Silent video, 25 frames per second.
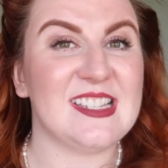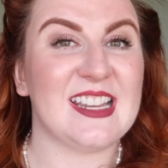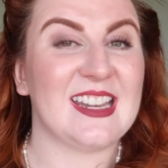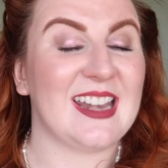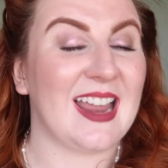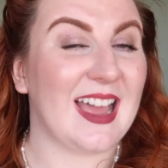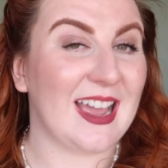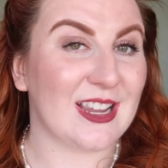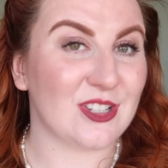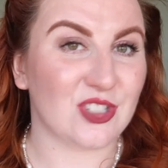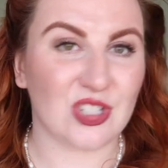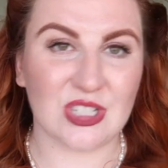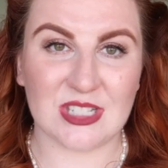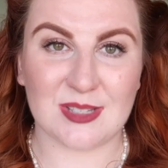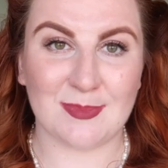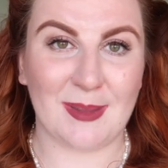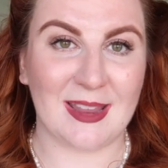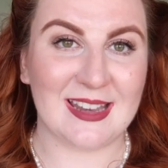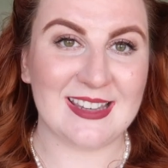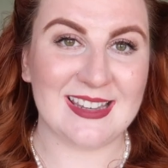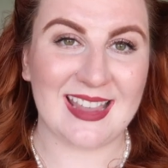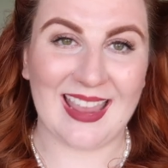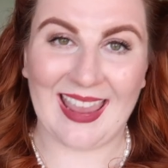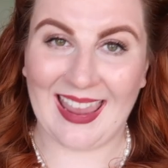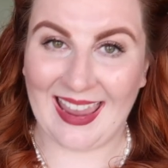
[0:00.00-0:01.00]
didn't actually
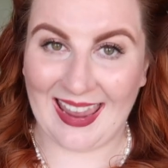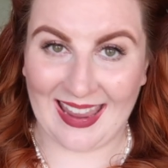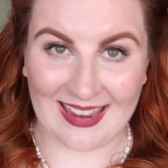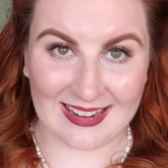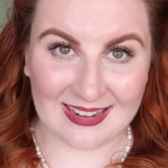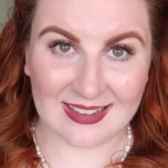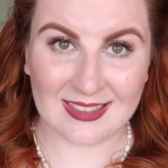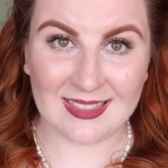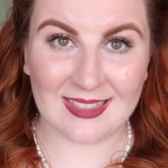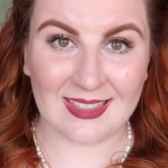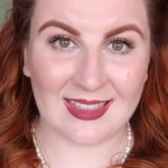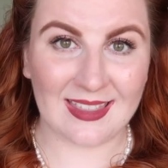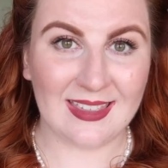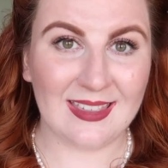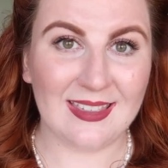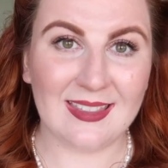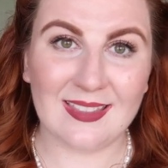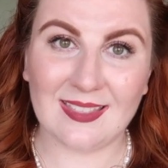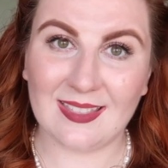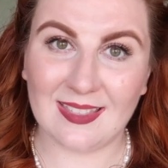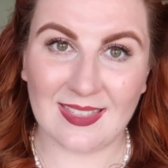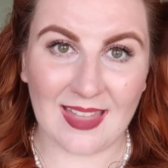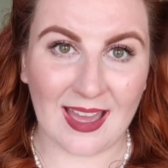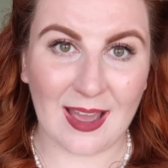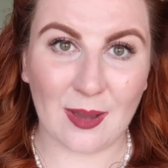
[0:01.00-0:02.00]
spend
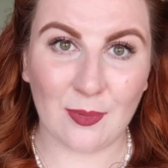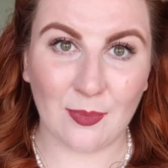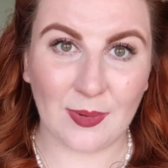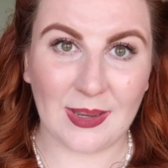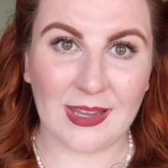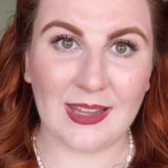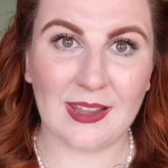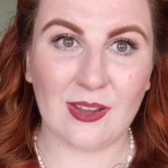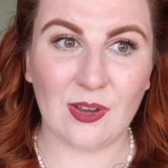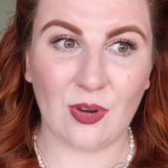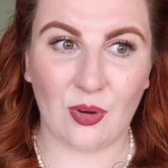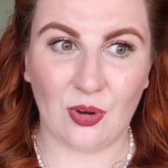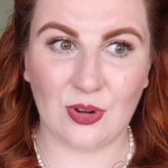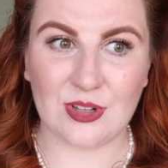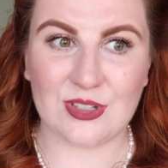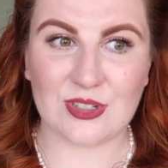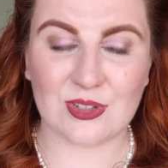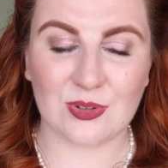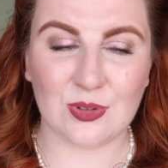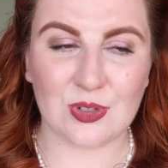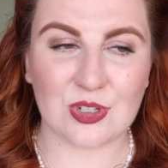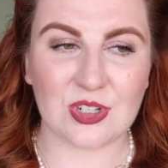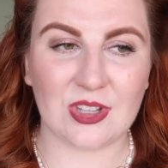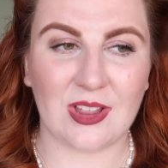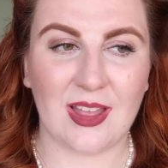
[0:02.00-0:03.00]
anything that week on
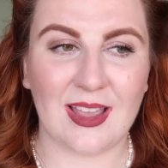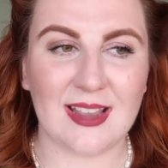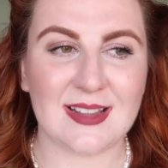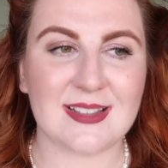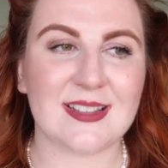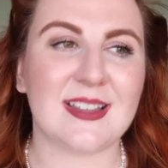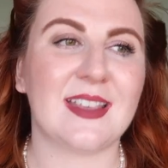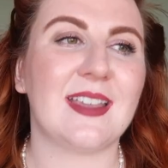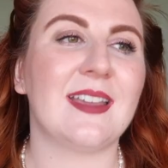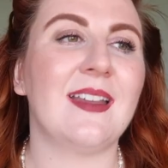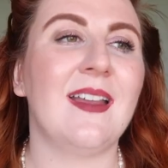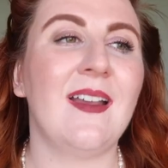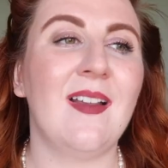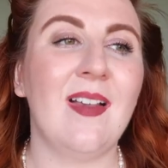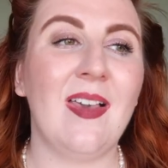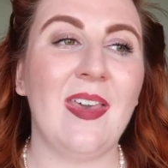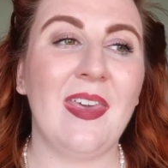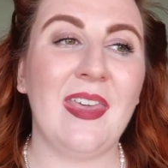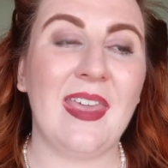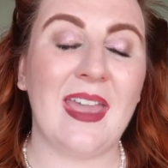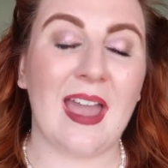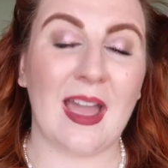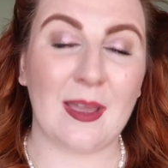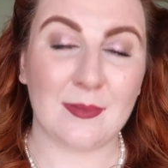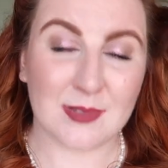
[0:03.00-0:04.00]
socialising.
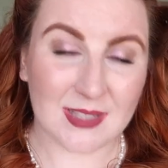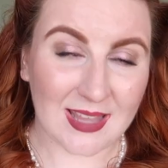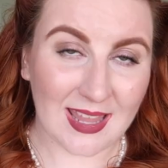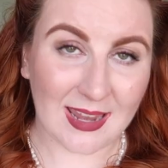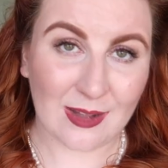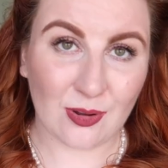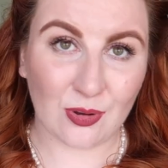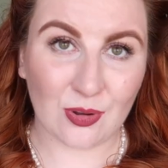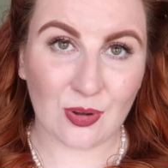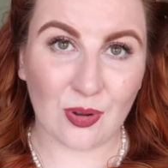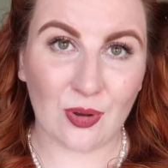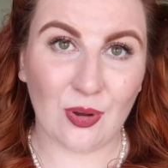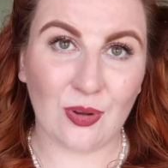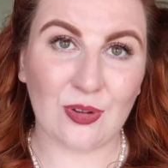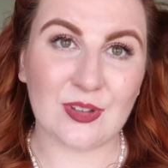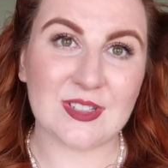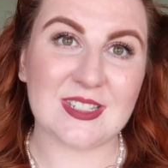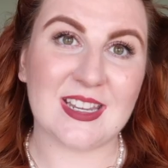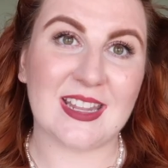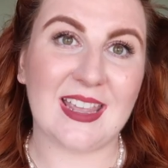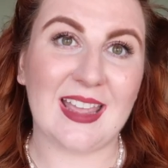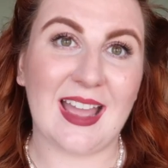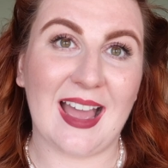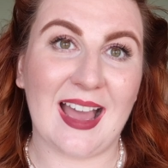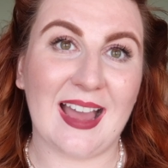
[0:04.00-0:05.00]
I was then on
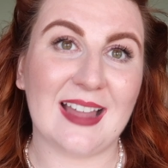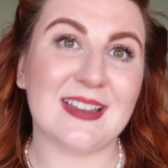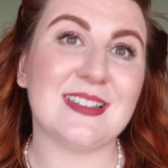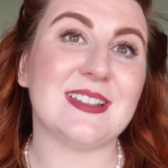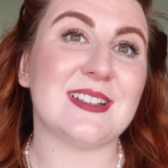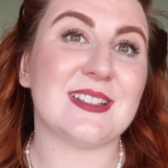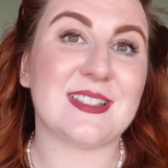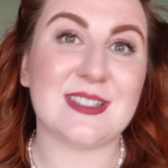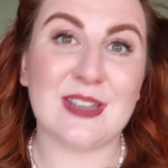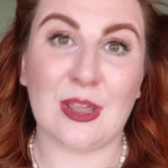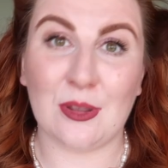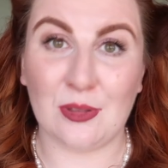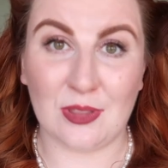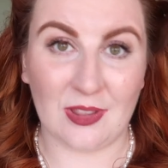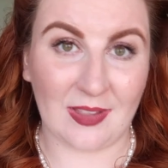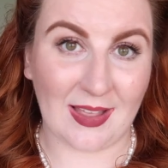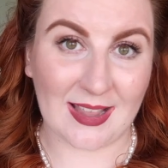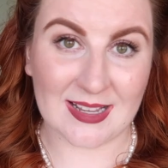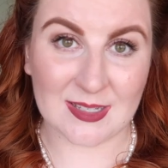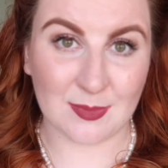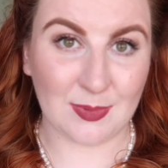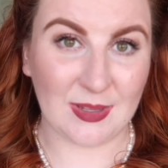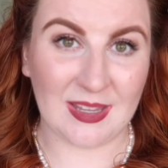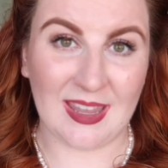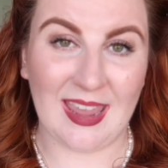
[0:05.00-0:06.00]
holiday and it's now the
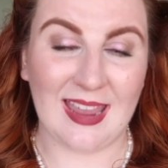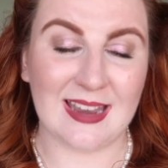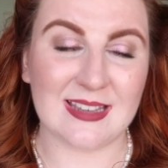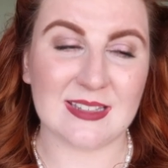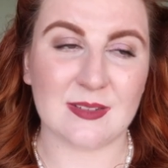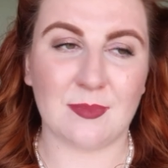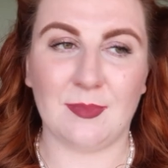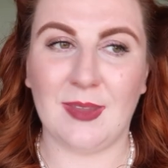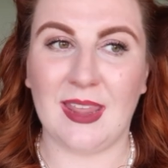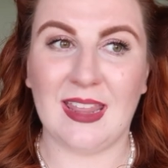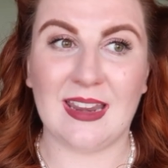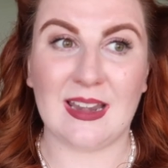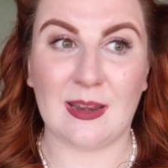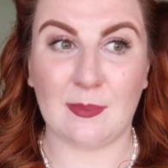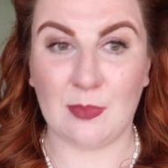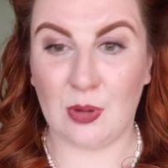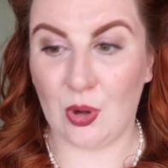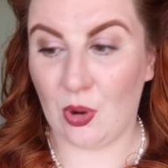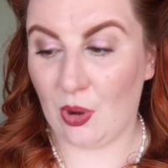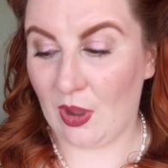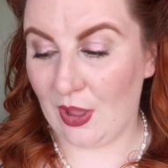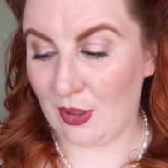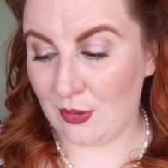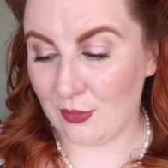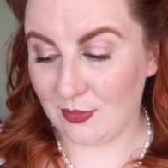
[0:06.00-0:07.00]
last weekend of May and I'm
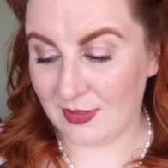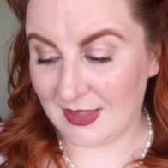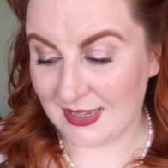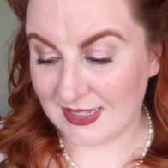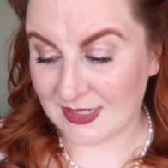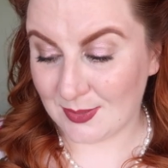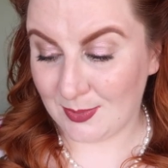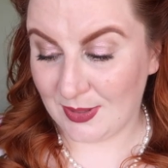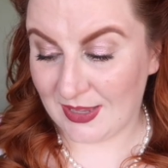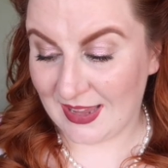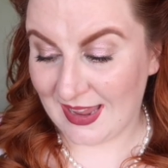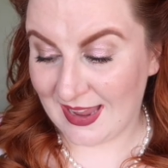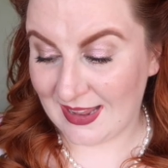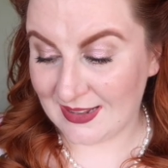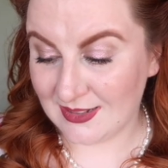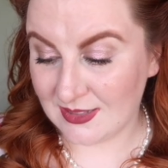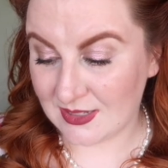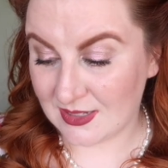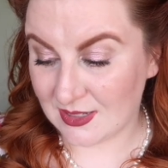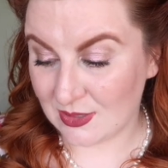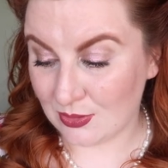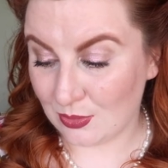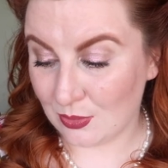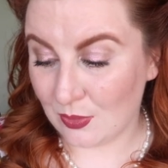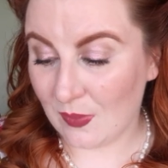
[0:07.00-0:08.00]
not out this weekend,
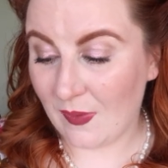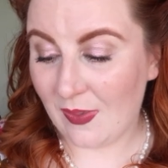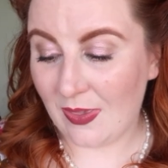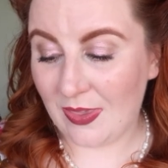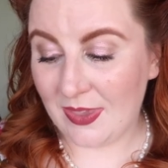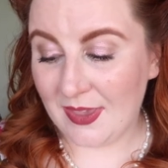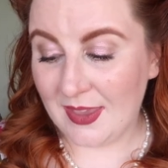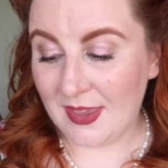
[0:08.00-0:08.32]
so